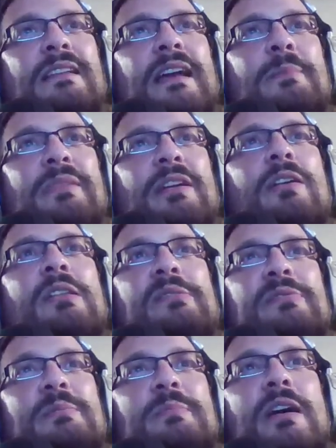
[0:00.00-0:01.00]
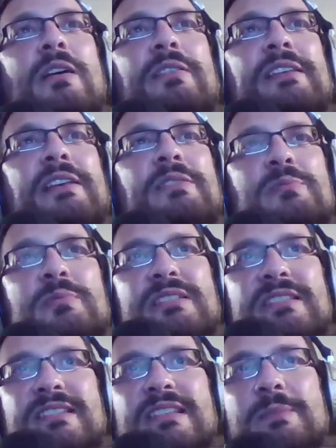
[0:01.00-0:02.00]
but all the other
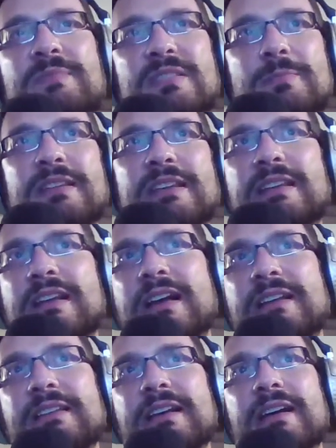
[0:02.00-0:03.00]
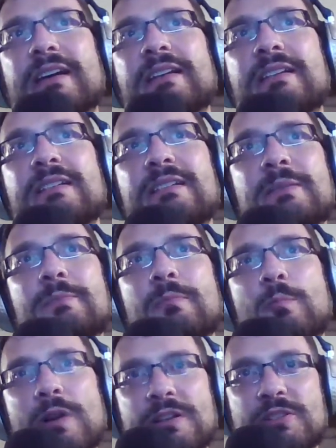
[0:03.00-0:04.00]
ones seem to be kind of
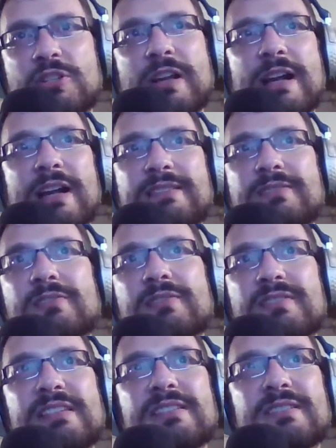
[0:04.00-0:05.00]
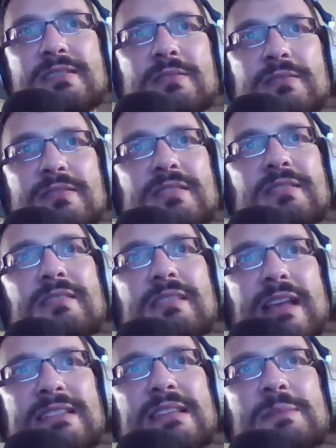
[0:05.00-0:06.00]
one shots or seasonals.
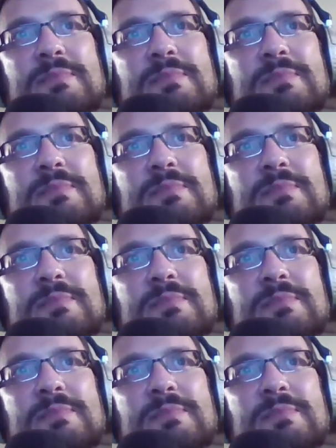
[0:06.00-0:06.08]
That seems